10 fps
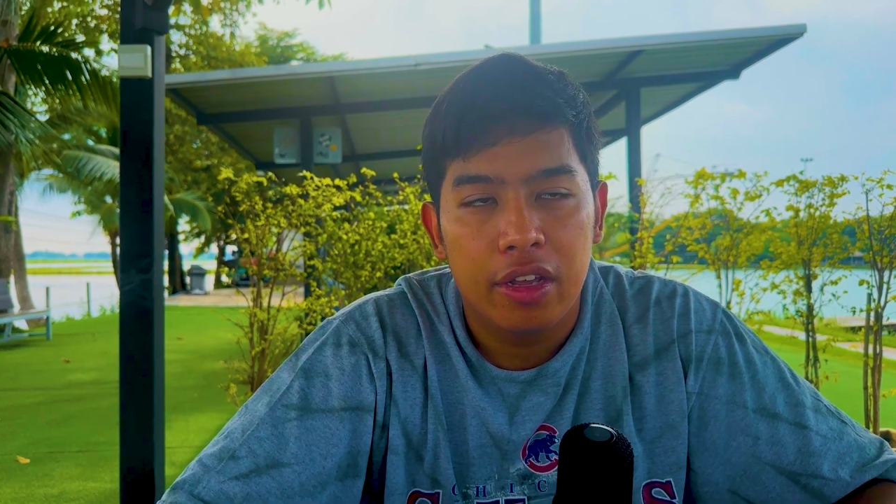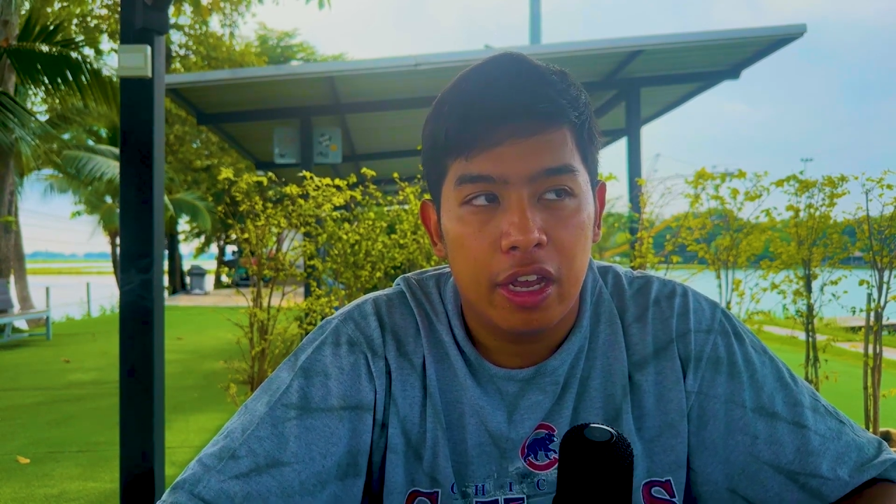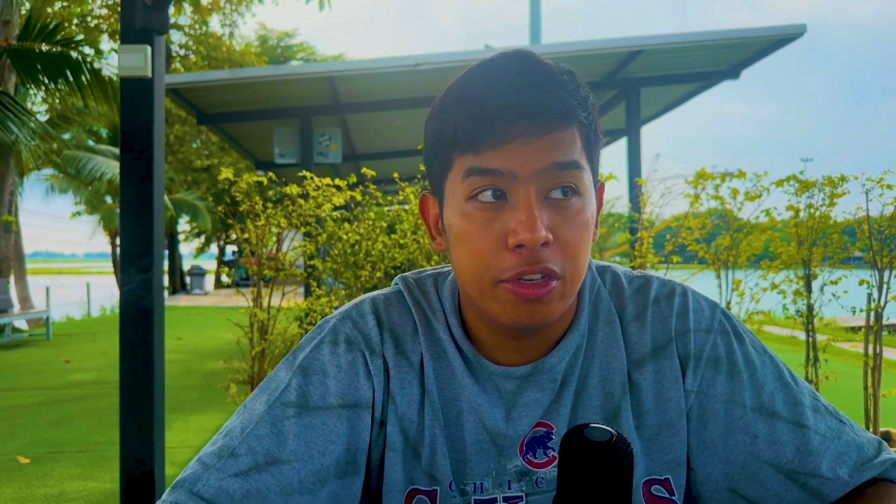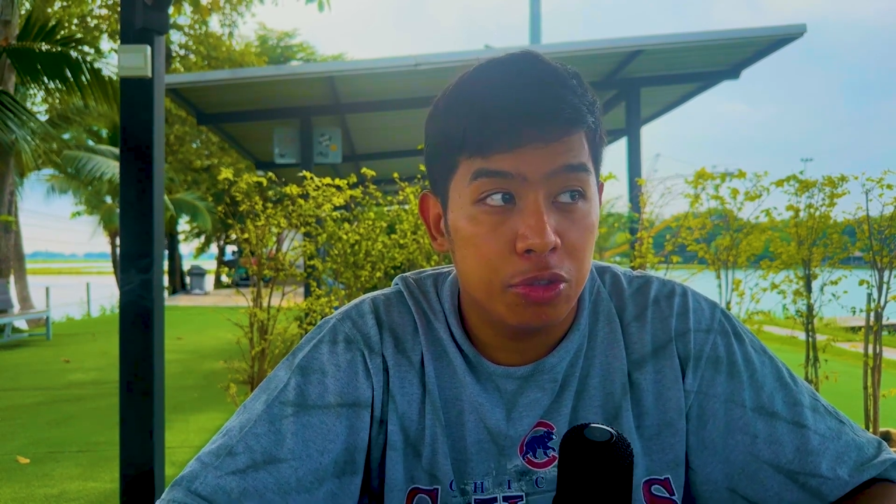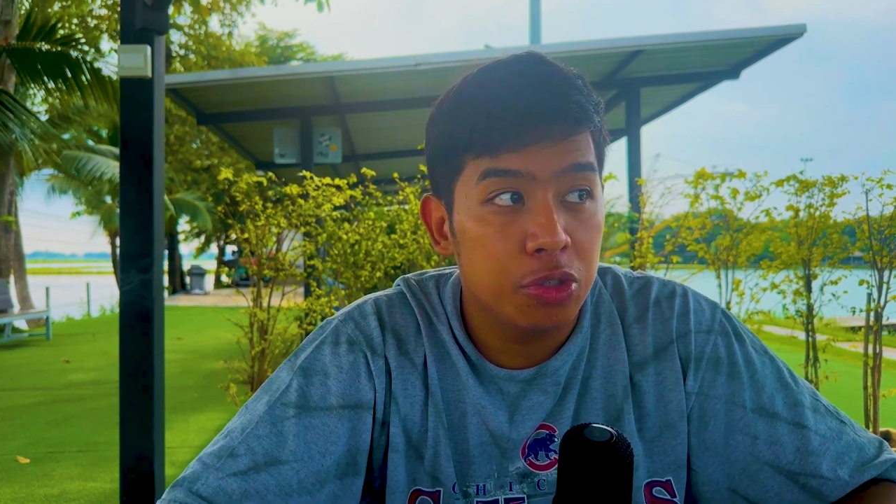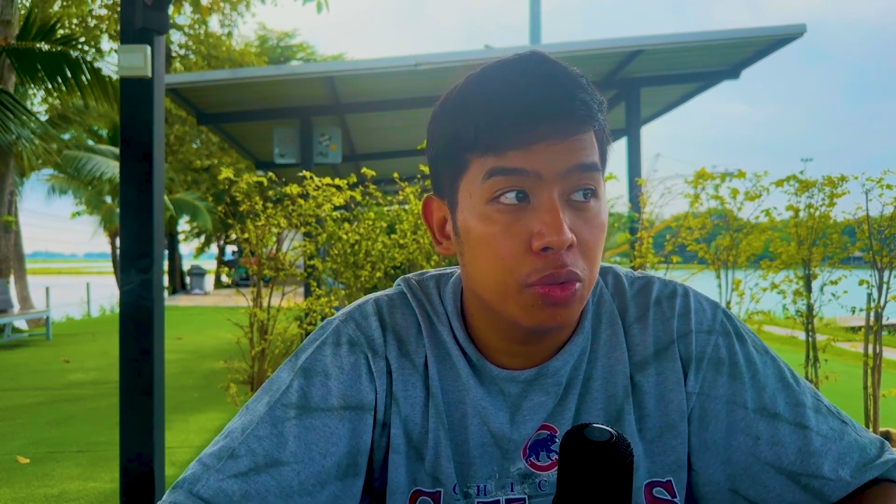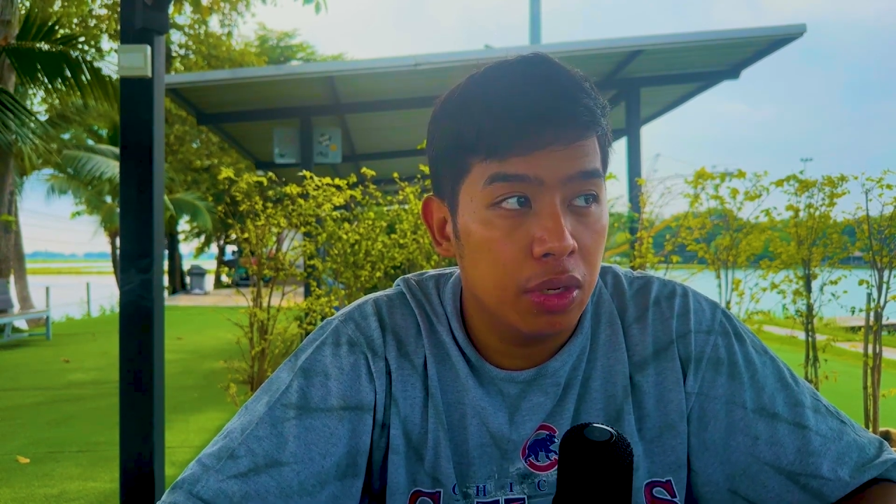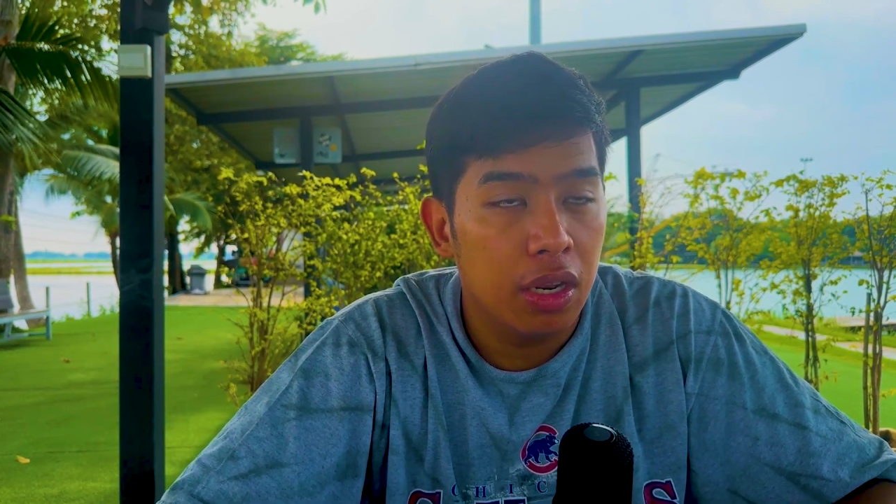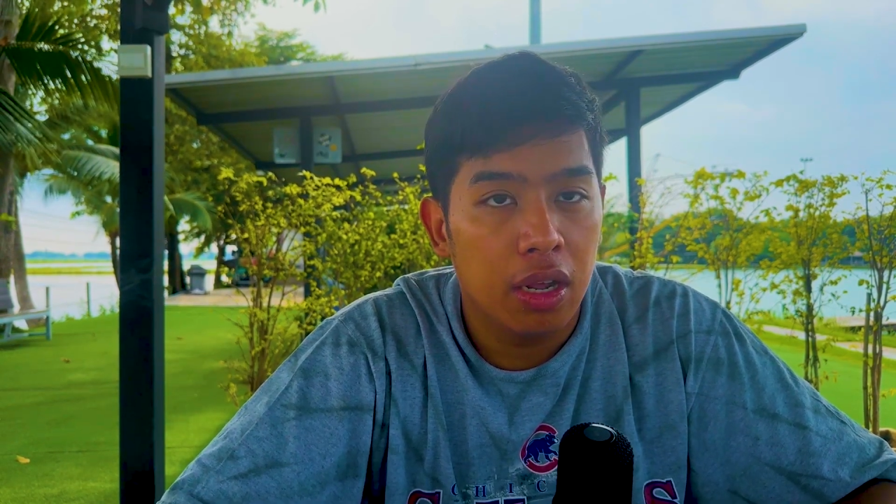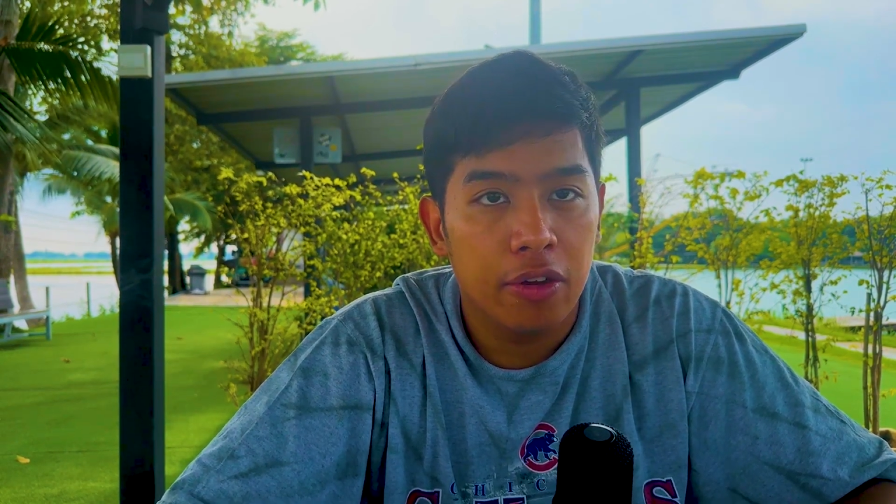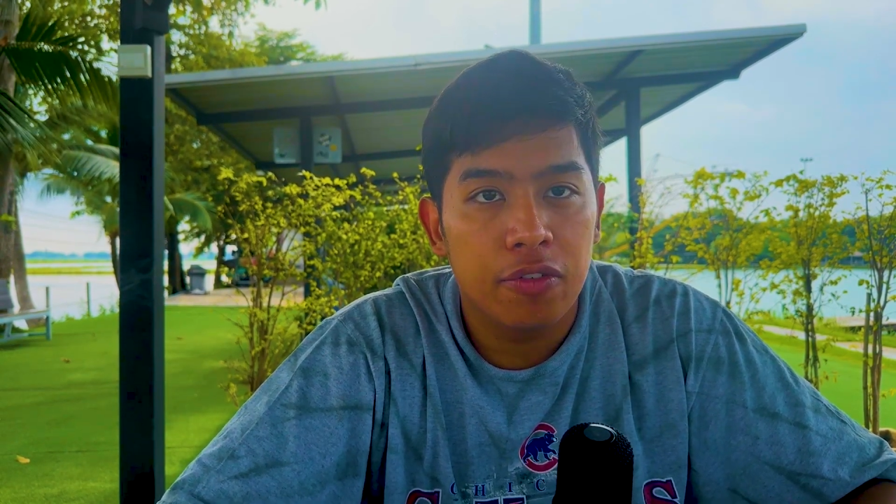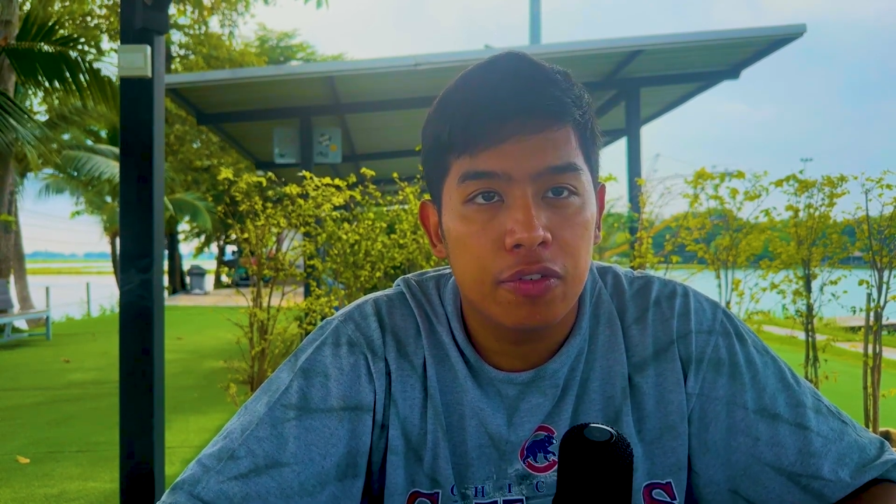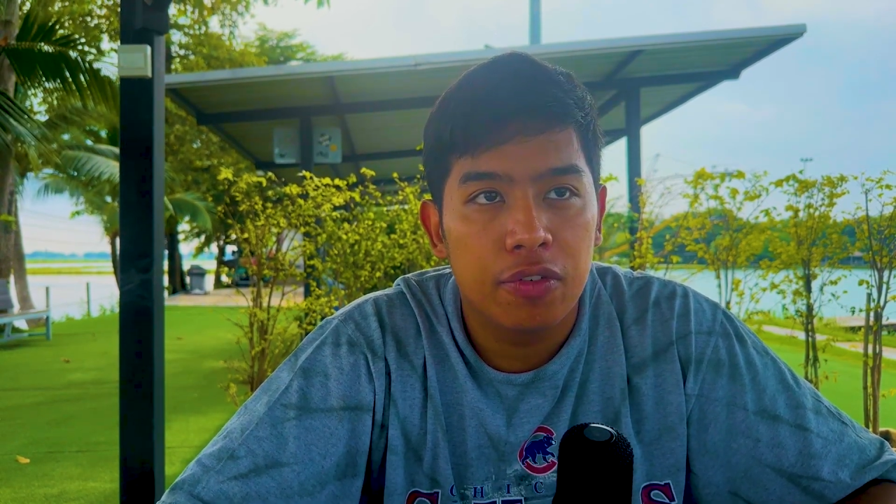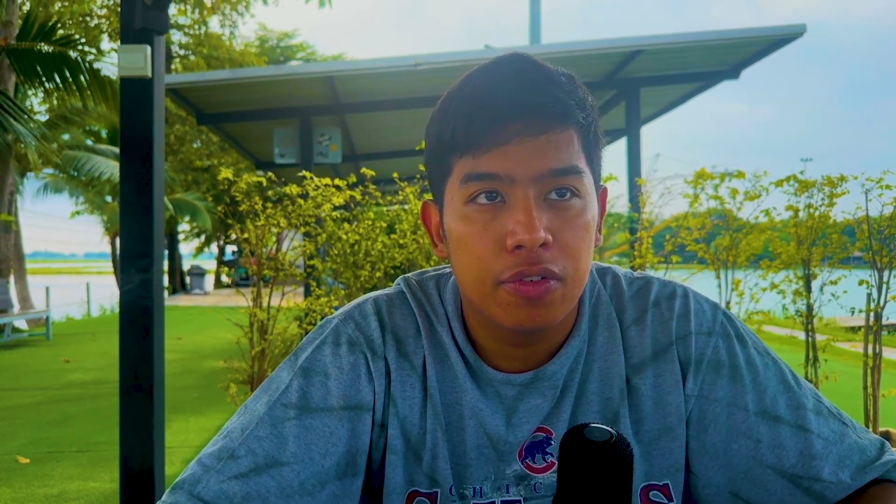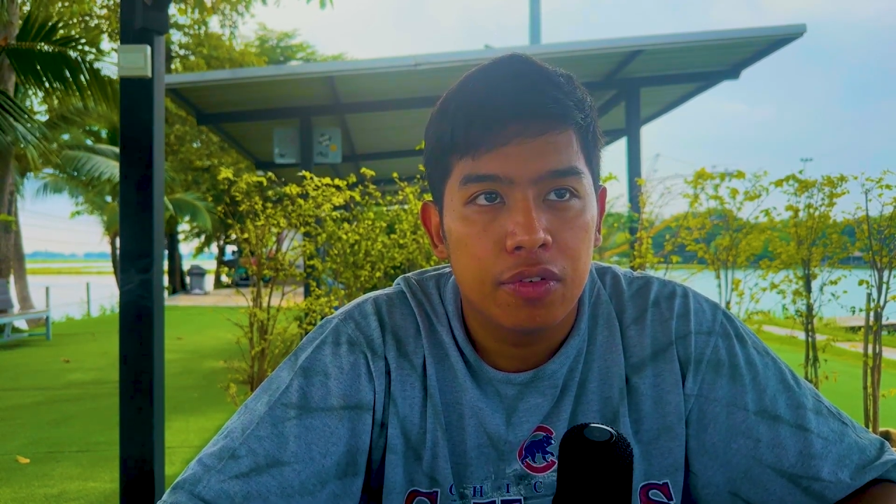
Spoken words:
and you truly love,